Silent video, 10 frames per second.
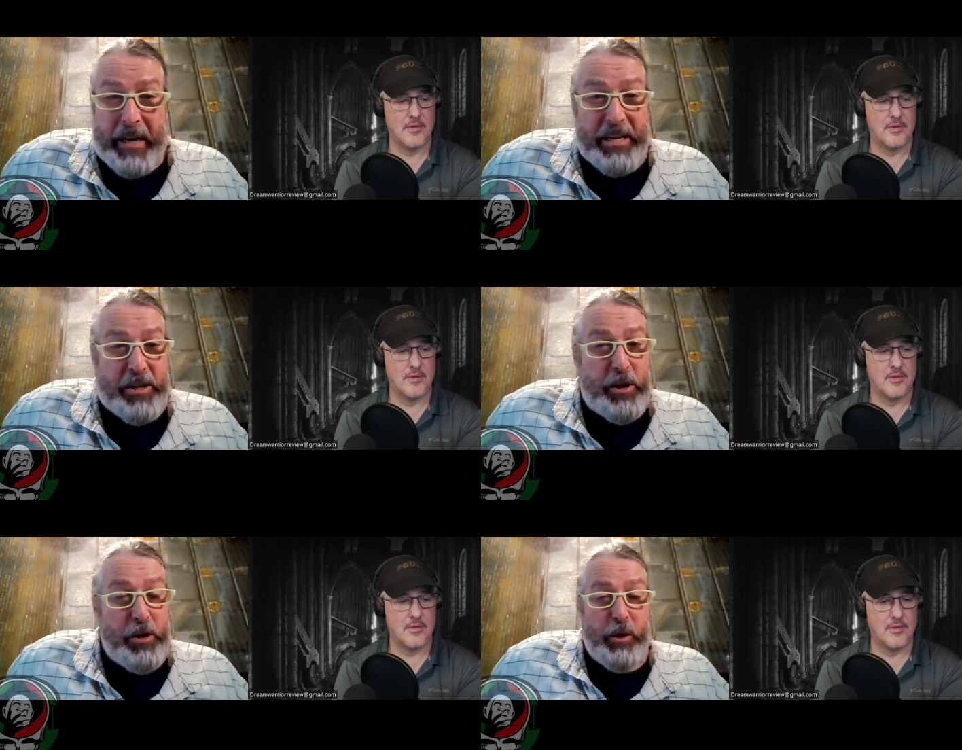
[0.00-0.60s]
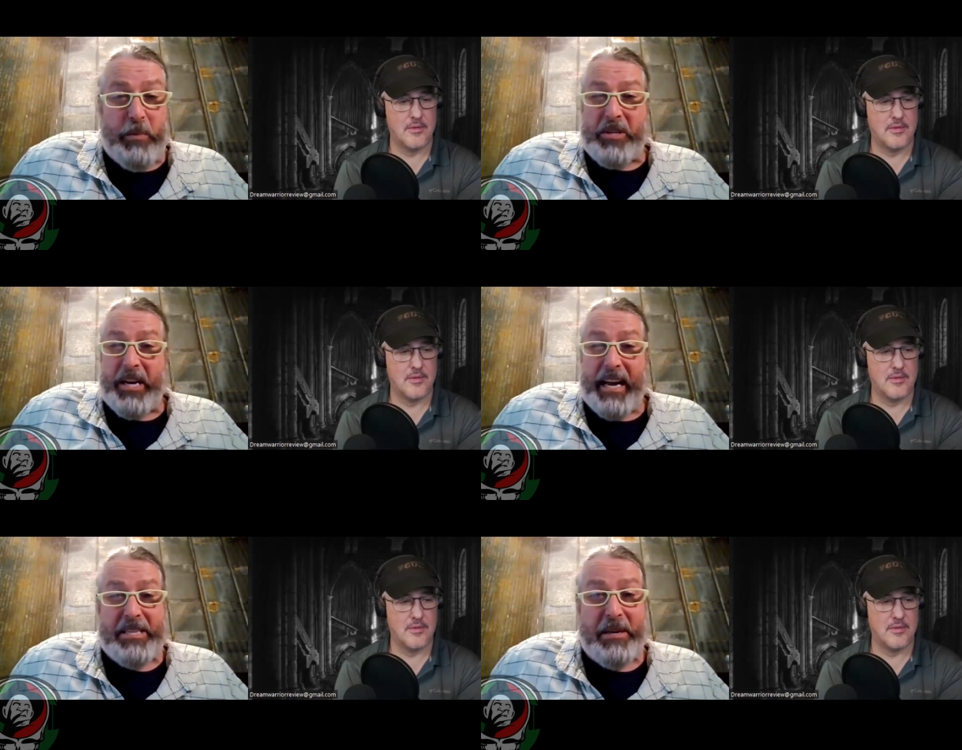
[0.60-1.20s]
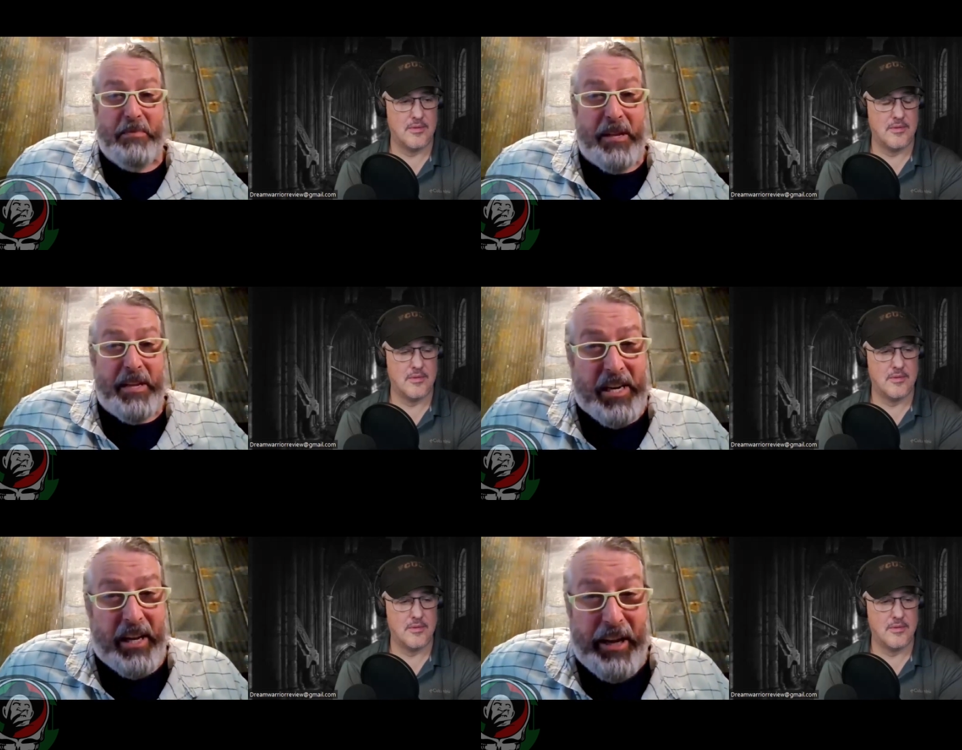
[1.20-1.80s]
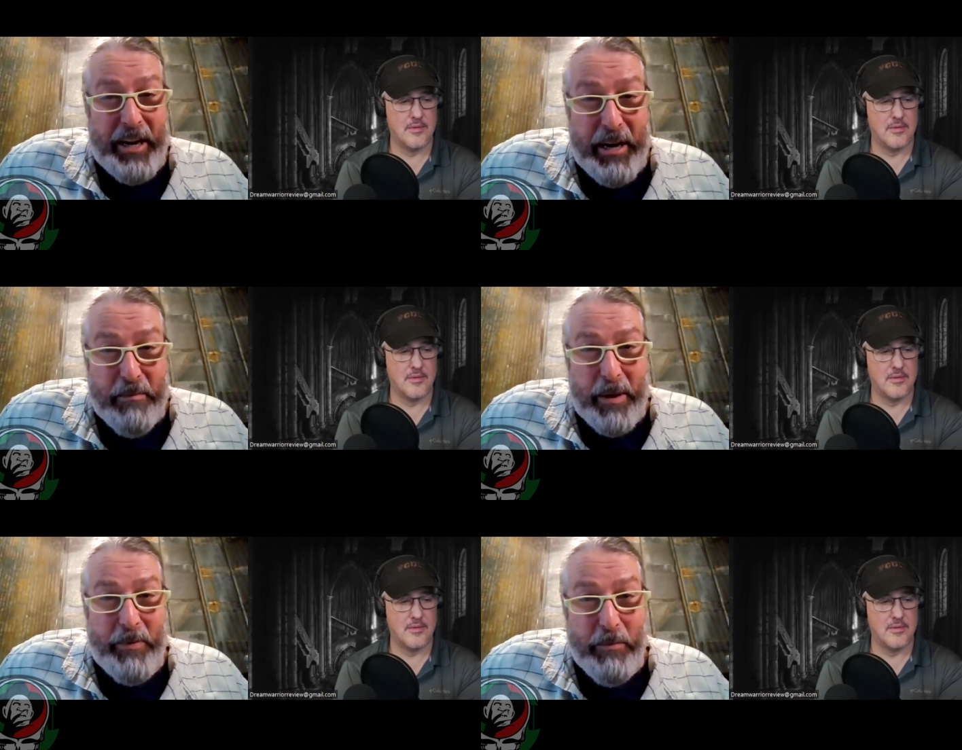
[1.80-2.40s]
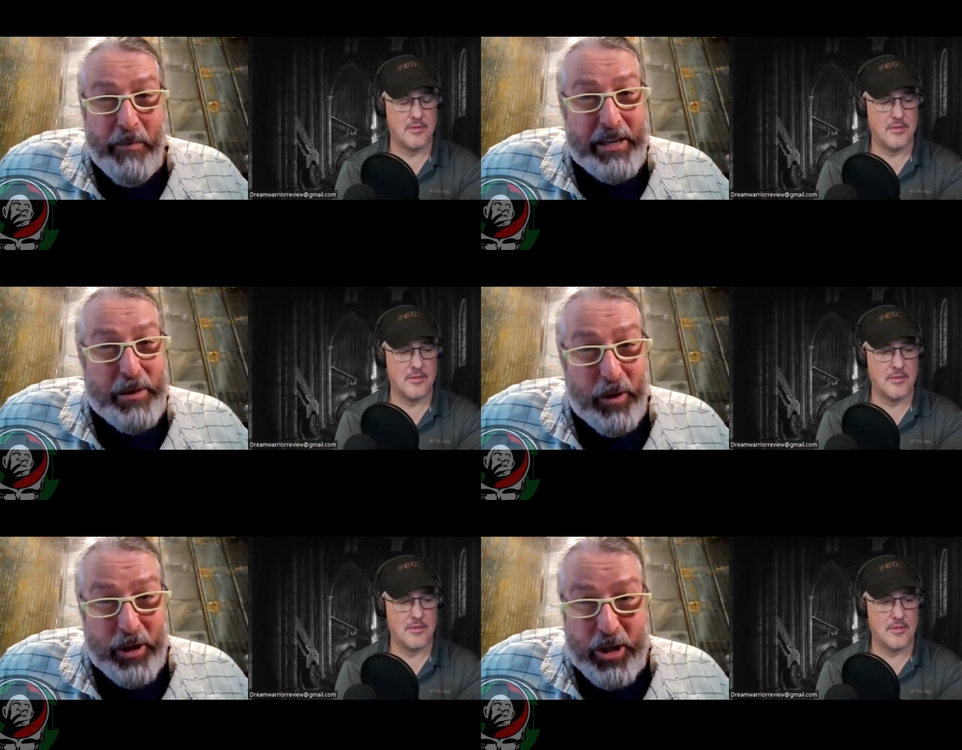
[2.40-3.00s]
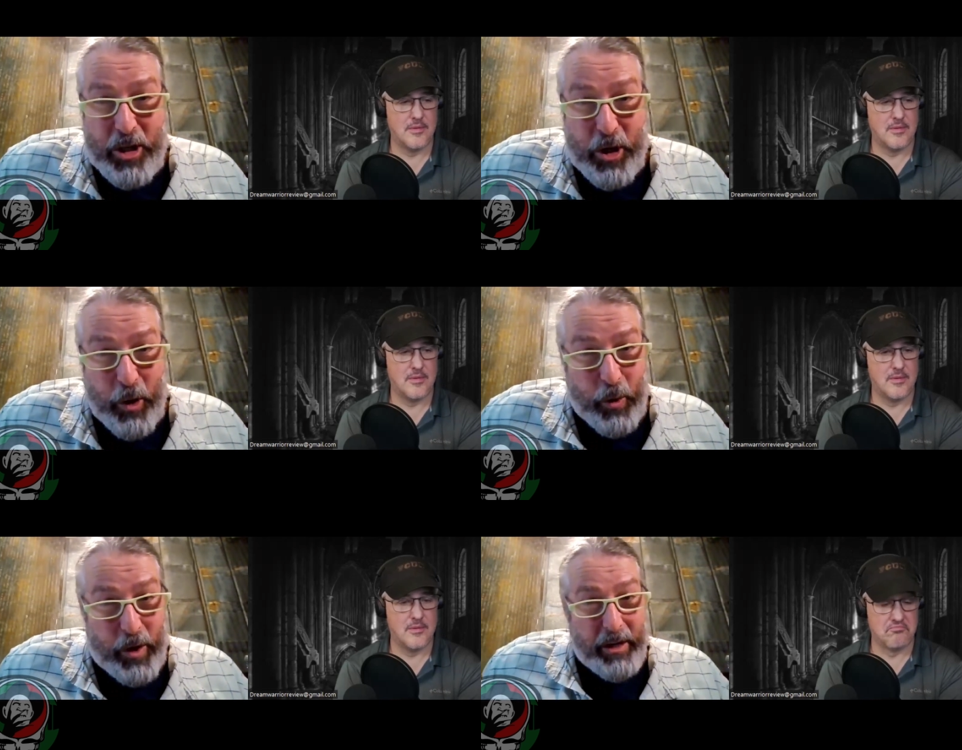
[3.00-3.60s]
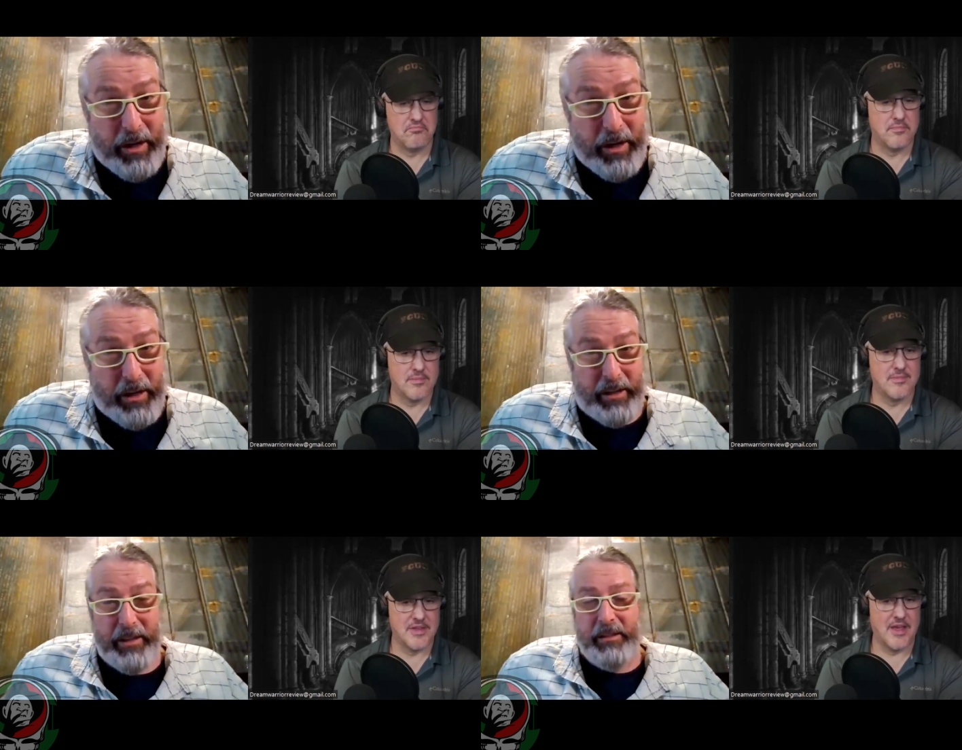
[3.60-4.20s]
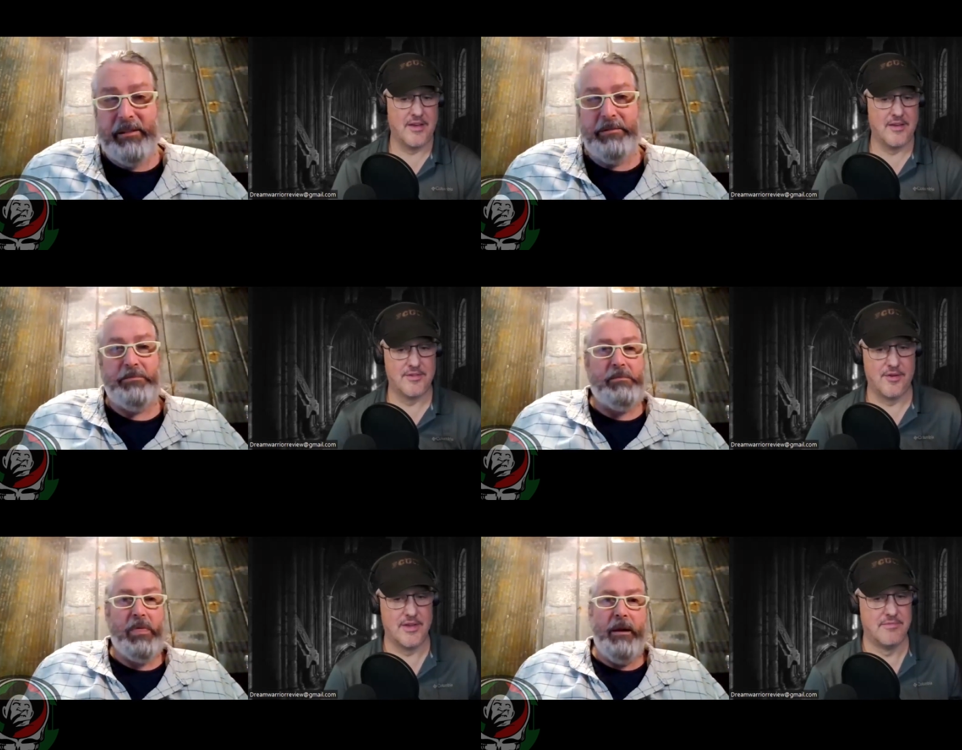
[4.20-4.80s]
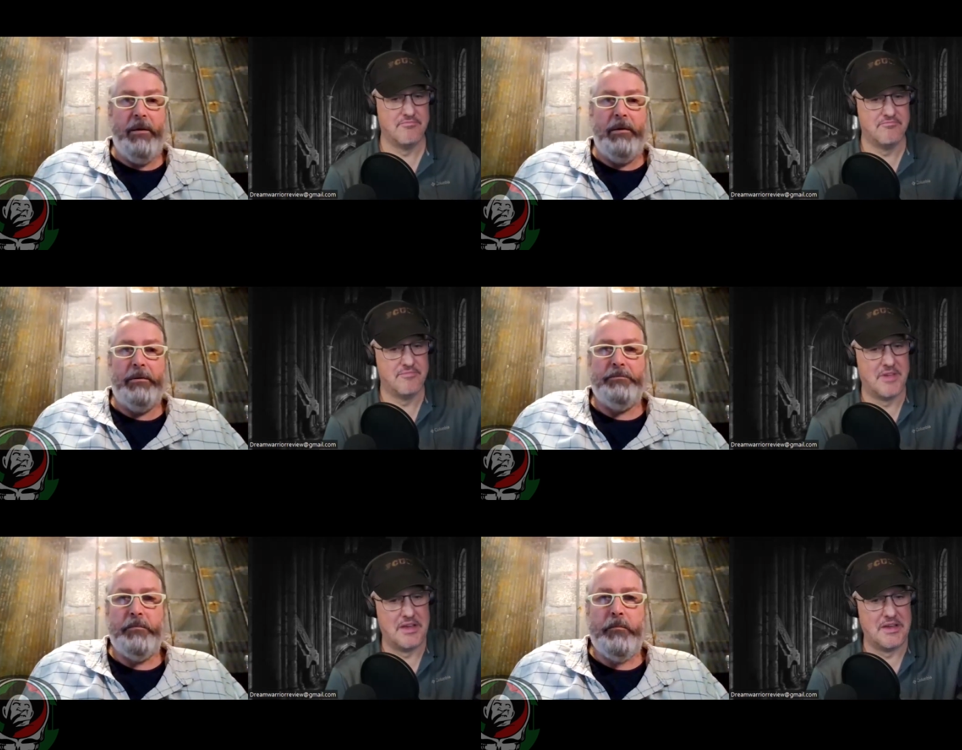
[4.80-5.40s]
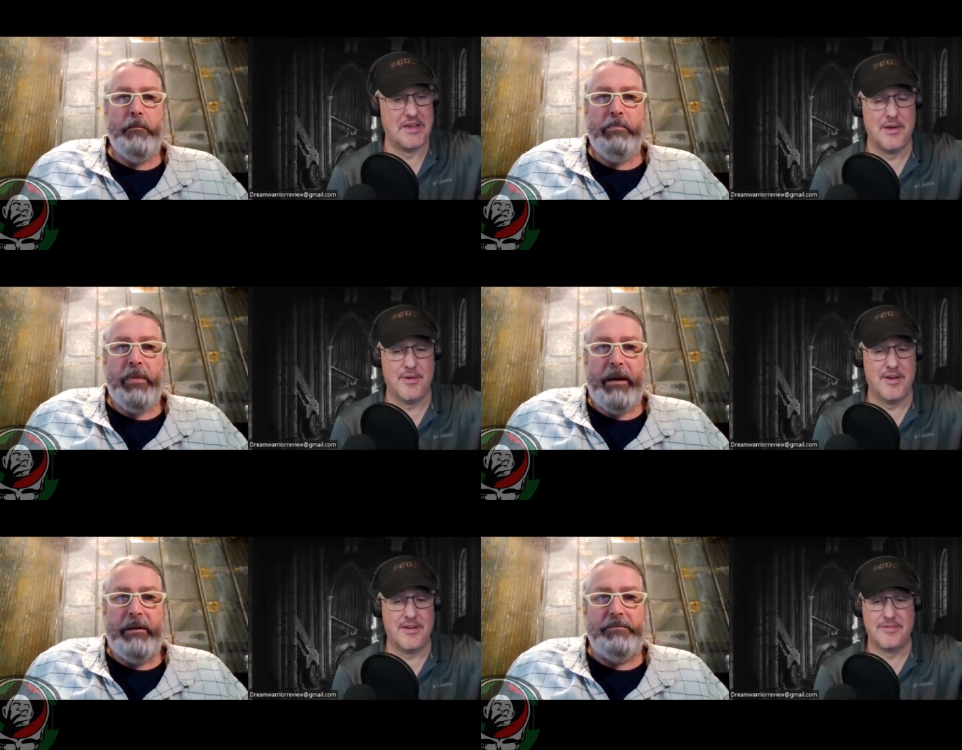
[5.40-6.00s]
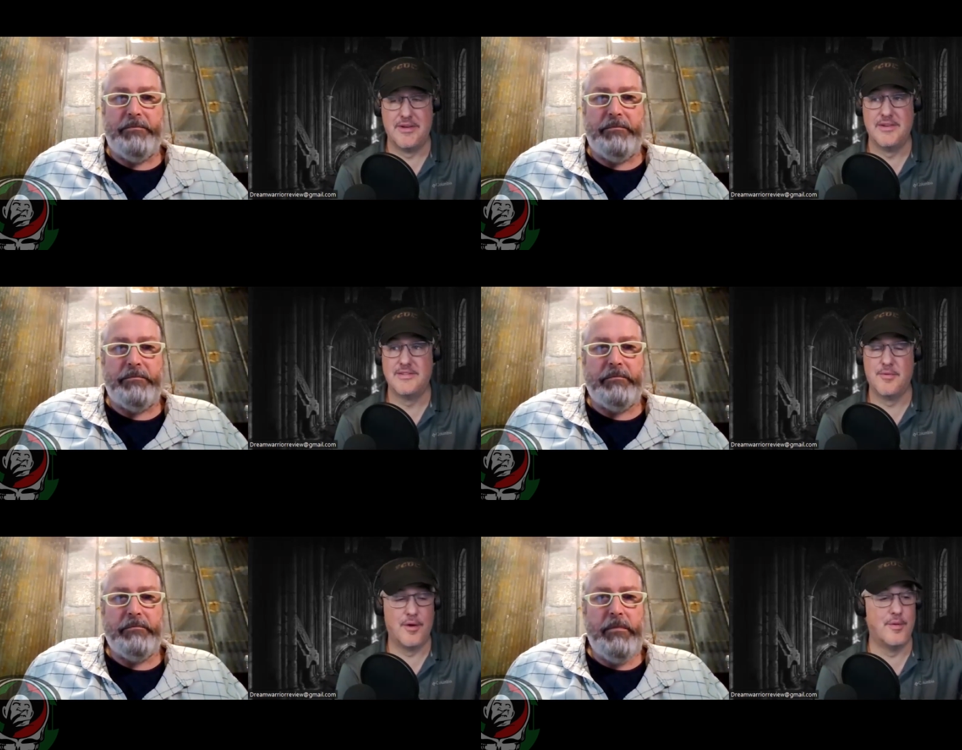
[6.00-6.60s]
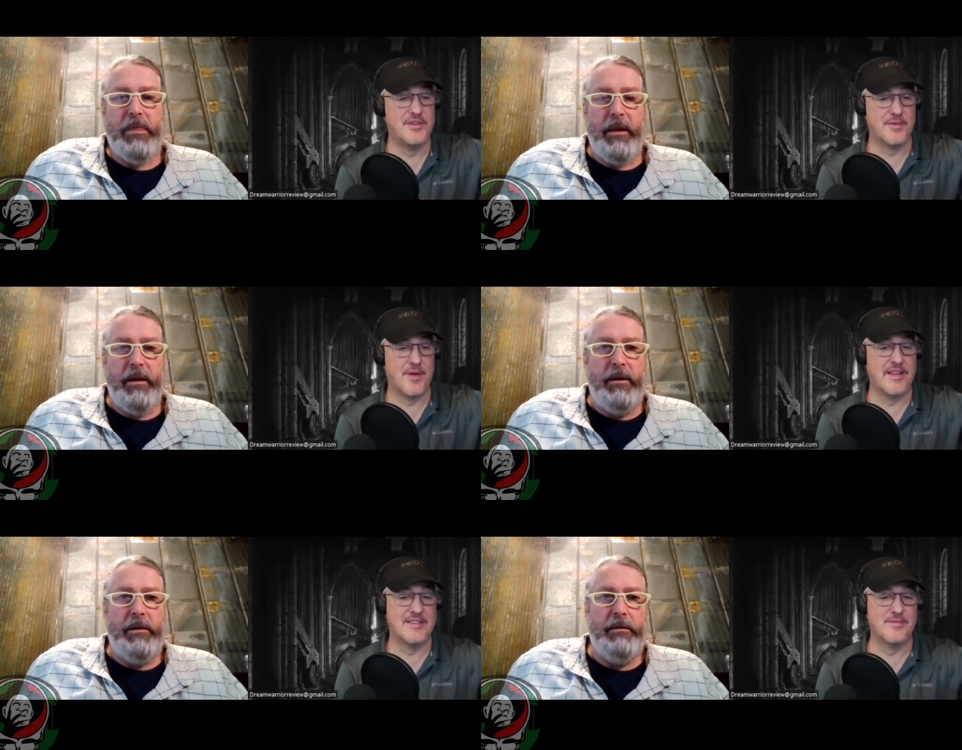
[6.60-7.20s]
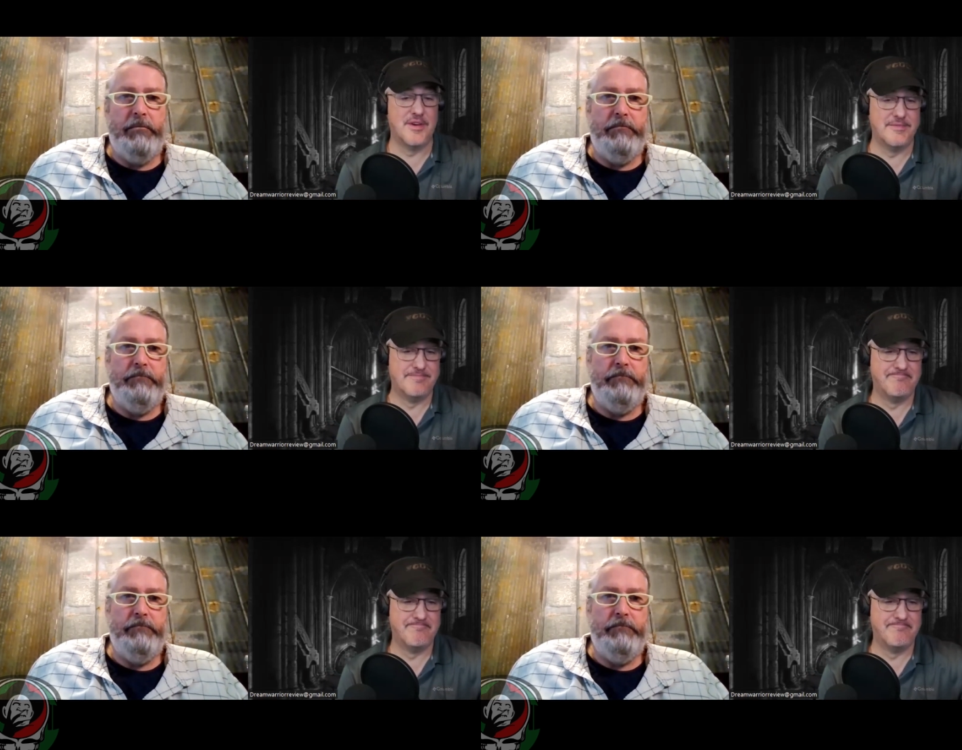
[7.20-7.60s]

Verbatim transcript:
Speaker 1: because YouTube has got something that's cleaning them up that makes them look so good.
Speaker 2: Yeah, totally. Well, so what? What would you rate this one?